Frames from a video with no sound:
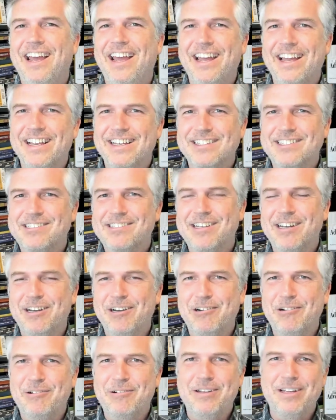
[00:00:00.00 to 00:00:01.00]
And
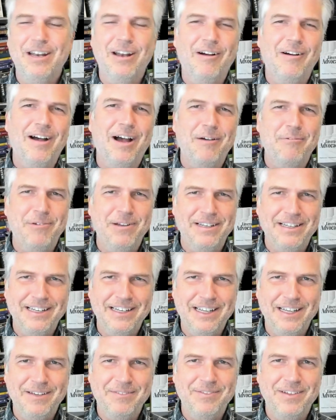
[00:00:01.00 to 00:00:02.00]
so, you know, I
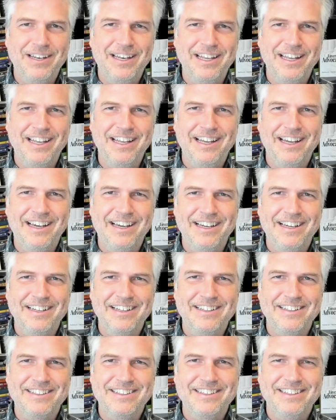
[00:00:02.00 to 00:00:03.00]
wouldn't give any, uh,